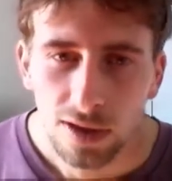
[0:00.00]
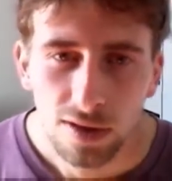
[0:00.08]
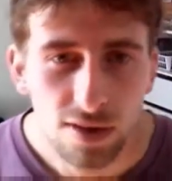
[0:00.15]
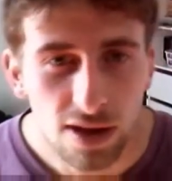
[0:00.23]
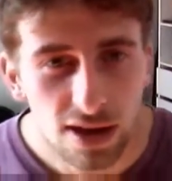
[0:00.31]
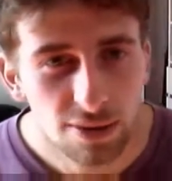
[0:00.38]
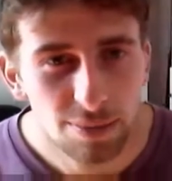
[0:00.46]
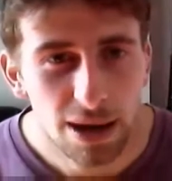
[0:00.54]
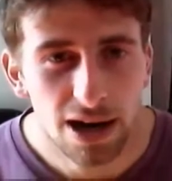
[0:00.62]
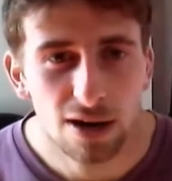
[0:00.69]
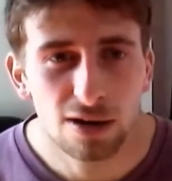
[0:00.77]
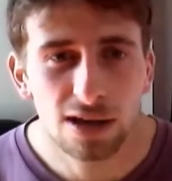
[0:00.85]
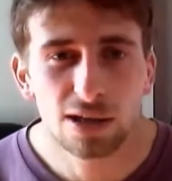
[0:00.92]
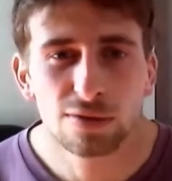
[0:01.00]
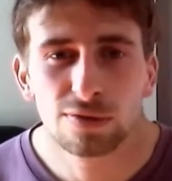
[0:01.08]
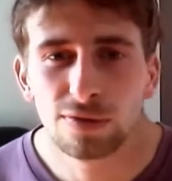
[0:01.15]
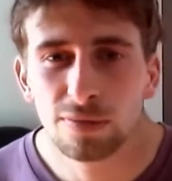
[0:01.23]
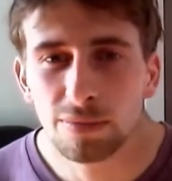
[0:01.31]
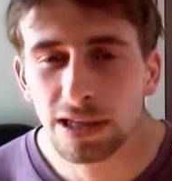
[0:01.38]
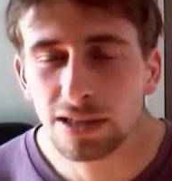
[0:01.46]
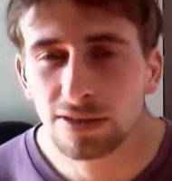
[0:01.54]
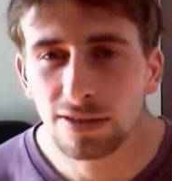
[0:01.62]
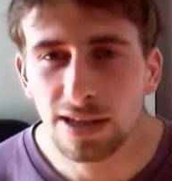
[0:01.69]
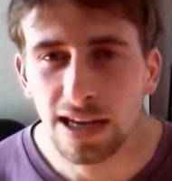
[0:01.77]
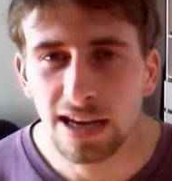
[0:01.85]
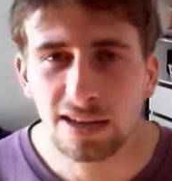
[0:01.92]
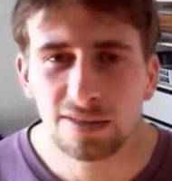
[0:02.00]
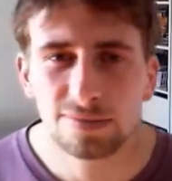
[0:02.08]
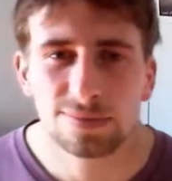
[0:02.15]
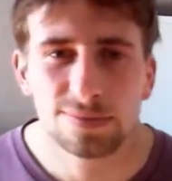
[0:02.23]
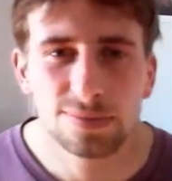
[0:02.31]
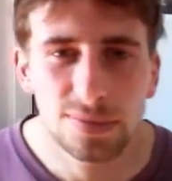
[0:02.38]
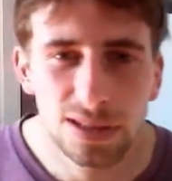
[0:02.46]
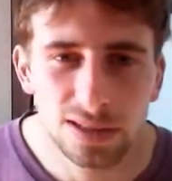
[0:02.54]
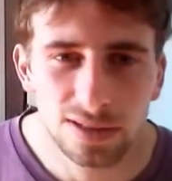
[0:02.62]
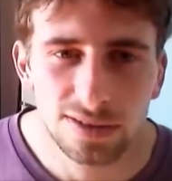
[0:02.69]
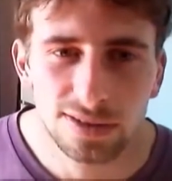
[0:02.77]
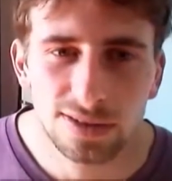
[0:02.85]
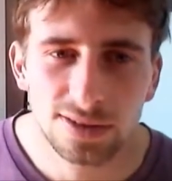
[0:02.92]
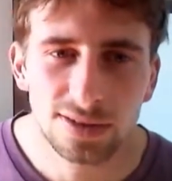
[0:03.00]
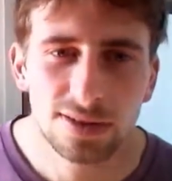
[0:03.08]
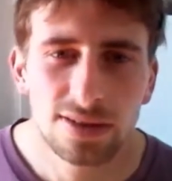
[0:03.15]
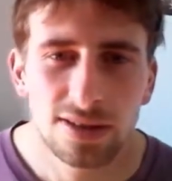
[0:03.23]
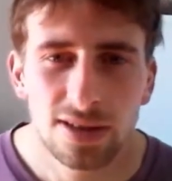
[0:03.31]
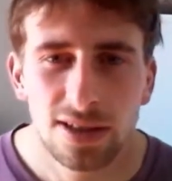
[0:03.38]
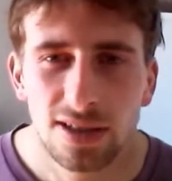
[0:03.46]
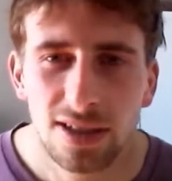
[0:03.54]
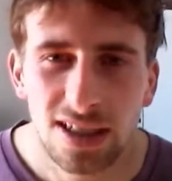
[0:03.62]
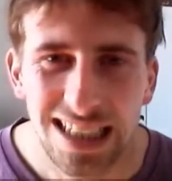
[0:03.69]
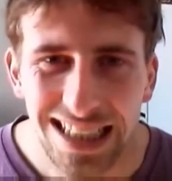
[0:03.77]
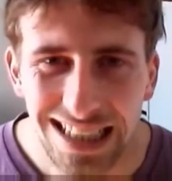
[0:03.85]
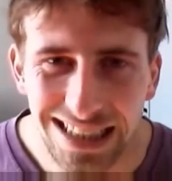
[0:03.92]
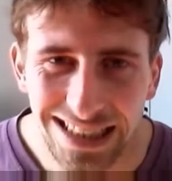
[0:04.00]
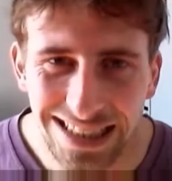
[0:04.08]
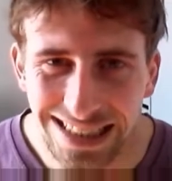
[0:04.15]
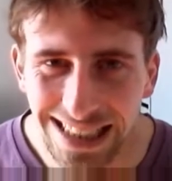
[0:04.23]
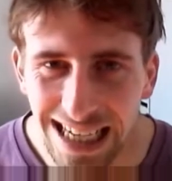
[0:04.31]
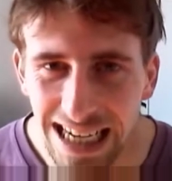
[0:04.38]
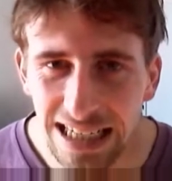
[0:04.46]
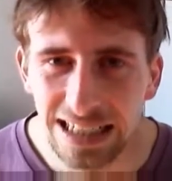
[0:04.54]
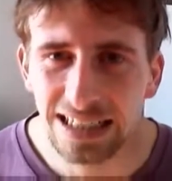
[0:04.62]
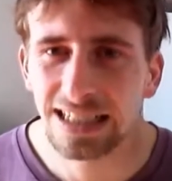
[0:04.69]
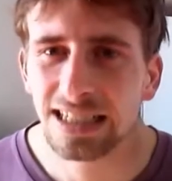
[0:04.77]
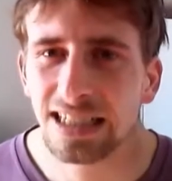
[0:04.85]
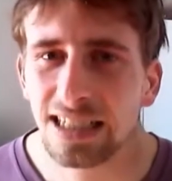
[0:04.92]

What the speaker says: The parallels from then to now is insane.